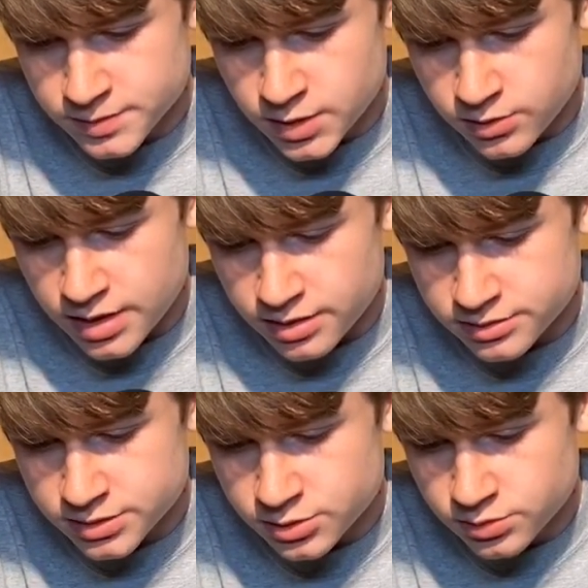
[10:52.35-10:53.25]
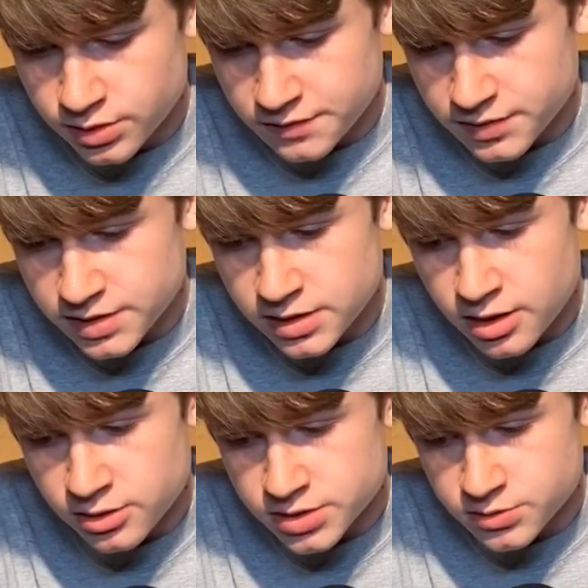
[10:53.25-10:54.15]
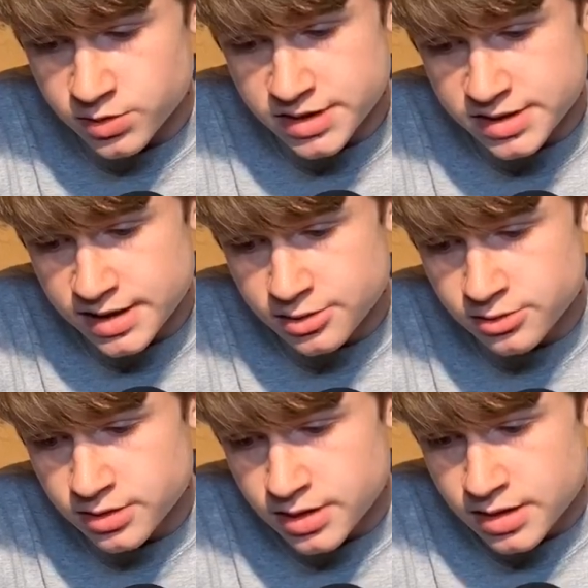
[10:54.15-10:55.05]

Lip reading: around $250 retail.